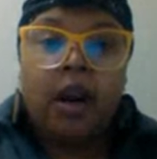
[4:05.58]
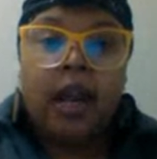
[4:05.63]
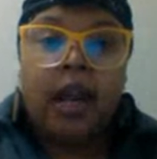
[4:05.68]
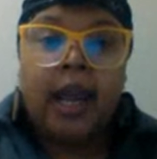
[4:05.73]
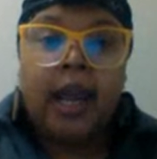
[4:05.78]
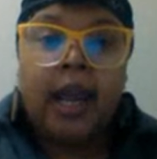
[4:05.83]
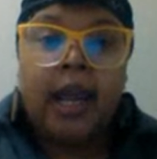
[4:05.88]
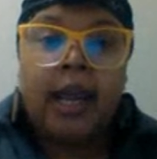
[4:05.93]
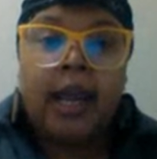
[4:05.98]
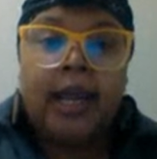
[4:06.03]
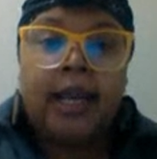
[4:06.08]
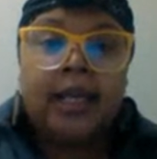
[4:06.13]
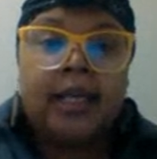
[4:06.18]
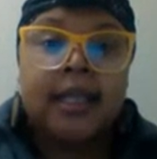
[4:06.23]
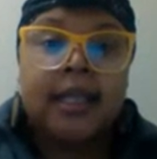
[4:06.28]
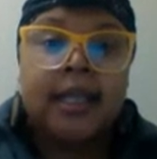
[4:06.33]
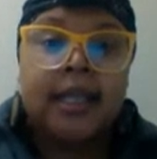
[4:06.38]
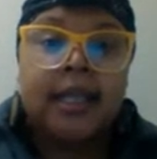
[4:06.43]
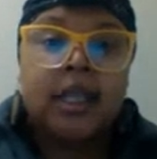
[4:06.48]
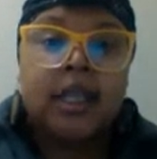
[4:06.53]

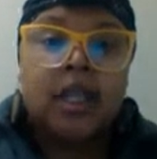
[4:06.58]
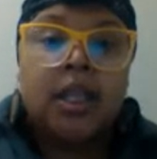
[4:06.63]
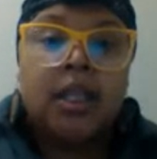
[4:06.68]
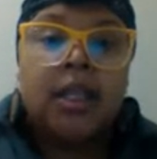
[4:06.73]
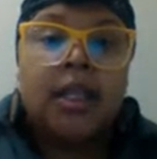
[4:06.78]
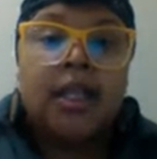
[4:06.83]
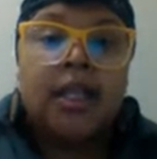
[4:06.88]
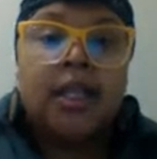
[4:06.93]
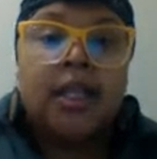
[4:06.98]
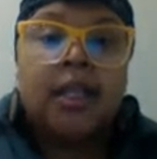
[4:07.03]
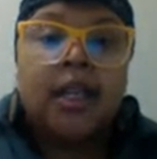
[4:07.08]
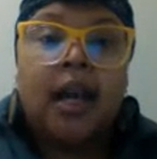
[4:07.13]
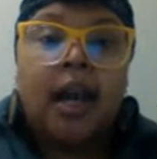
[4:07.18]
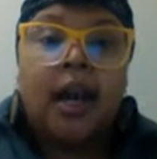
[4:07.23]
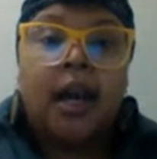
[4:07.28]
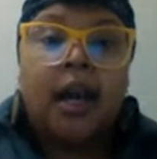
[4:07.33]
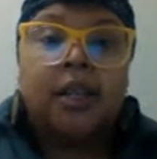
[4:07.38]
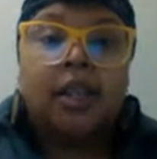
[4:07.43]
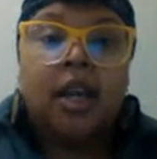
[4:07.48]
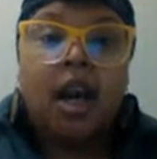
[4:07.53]
and
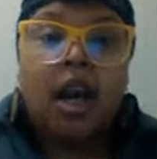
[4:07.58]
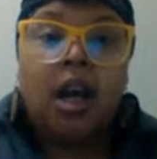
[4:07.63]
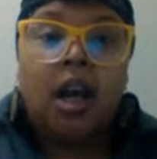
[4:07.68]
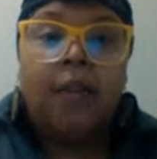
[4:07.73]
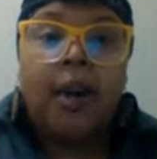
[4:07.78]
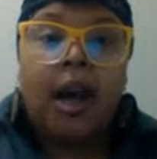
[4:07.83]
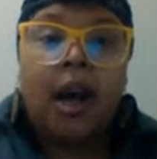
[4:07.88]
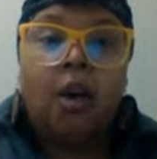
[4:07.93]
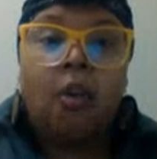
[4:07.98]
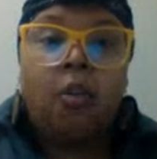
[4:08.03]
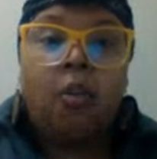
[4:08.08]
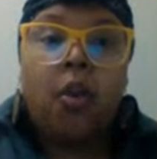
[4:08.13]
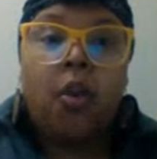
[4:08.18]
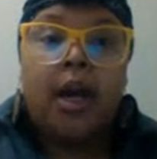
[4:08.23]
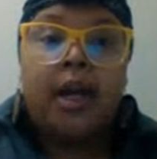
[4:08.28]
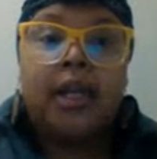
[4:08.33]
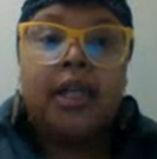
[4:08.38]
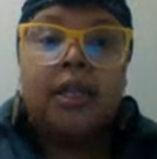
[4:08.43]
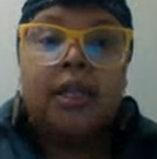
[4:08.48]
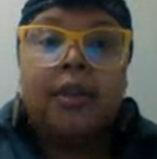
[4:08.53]
talk about
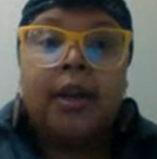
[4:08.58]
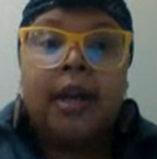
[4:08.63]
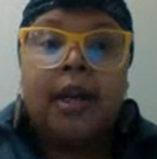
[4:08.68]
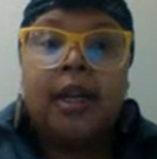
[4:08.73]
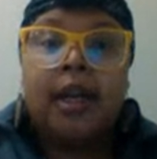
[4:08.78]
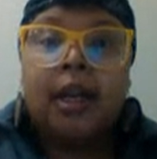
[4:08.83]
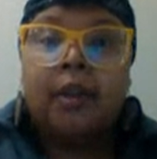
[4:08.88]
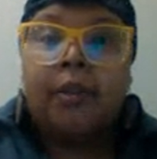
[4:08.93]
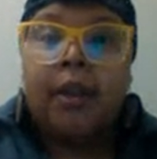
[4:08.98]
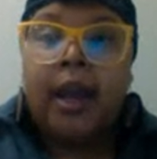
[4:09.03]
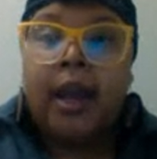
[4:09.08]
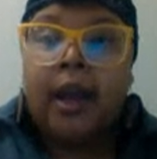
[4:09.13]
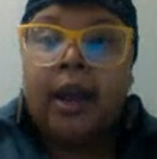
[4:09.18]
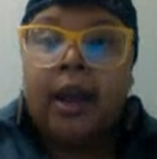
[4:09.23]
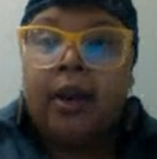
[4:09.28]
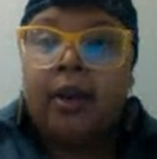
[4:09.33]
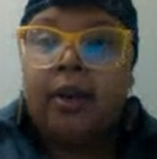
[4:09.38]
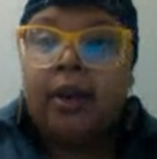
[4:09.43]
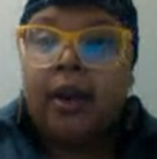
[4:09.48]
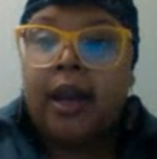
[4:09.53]
what is being
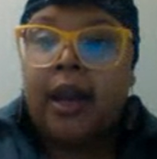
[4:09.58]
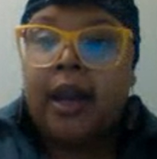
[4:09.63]
compared